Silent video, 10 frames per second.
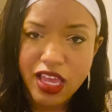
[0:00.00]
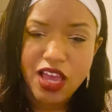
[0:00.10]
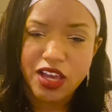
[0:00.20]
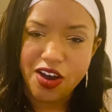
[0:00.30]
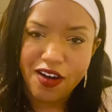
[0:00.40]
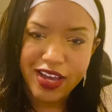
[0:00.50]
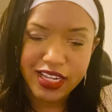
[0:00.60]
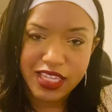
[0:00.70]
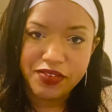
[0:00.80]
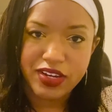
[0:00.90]
go ahead and
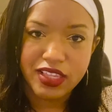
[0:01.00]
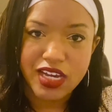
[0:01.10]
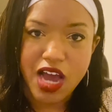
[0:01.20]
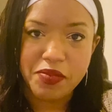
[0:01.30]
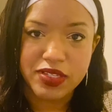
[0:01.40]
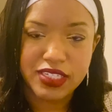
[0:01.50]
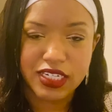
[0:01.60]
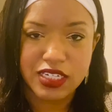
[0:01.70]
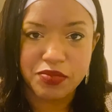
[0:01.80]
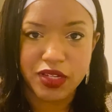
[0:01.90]
leave it in the comment
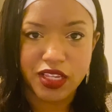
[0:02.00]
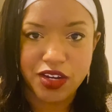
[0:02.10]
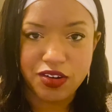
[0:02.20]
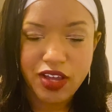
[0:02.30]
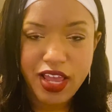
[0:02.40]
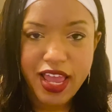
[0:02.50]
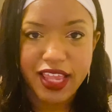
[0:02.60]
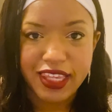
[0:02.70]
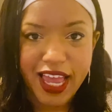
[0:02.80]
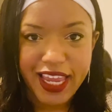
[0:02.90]
section below.
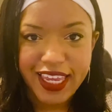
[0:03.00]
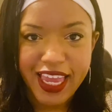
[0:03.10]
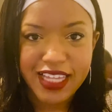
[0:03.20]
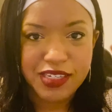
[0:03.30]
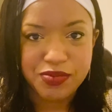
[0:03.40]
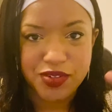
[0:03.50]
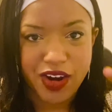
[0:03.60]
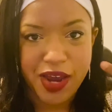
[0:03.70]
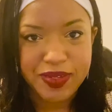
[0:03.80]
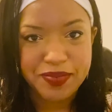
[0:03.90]
like and
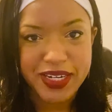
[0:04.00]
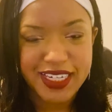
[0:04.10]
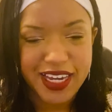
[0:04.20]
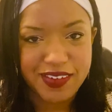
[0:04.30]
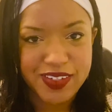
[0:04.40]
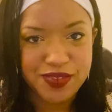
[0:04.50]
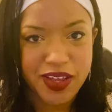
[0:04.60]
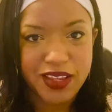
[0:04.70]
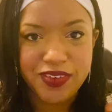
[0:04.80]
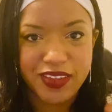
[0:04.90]
subscribe to my channel as
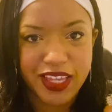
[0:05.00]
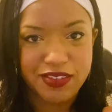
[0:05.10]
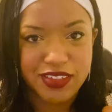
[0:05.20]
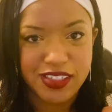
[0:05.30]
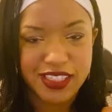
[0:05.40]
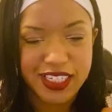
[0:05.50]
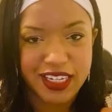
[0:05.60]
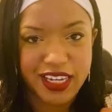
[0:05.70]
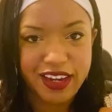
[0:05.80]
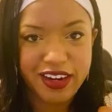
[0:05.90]
well if you like what you see in
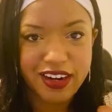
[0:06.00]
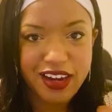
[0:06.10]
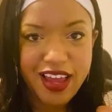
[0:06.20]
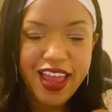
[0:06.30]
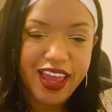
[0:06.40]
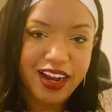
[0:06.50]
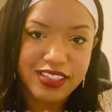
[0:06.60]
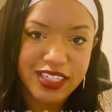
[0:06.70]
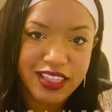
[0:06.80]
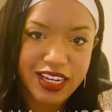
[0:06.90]
here, and I'll
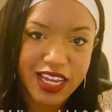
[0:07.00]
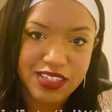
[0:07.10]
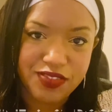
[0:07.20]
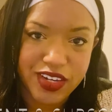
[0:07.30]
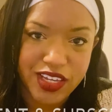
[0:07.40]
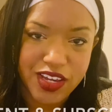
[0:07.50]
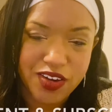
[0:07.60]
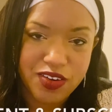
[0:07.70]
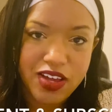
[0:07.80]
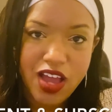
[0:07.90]
see you in the next
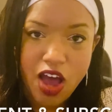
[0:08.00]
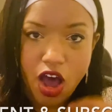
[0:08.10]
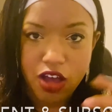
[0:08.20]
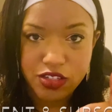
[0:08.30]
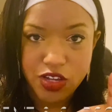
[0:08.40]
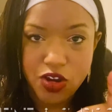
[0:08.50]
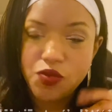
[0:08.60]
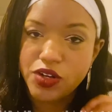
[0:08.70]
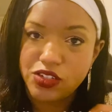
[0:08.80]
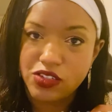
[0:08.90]
video. Also,
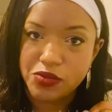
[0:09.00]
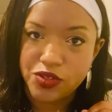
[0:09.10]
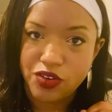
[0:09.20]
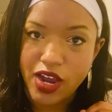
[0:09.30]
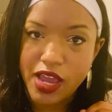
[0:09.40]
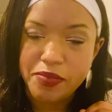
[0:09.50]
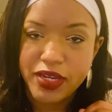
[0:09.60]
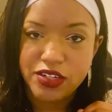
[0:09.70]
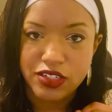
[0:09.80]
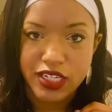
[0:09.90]
when you subscribe, make
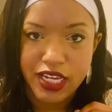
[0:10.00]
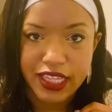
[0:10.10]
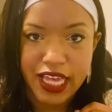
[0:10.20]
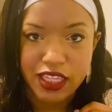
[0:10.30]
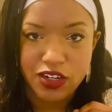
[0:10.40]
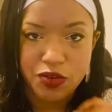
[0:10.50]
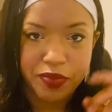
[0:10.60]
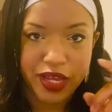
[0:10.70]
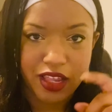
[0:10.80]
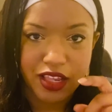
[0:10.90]
sure to hit that little
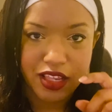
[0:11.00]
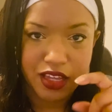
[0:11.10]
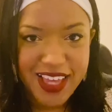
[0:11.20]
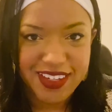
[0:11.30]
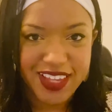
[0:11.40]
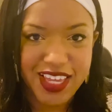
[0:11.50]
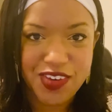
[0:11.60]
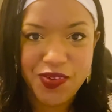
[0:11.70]
bell so that you will be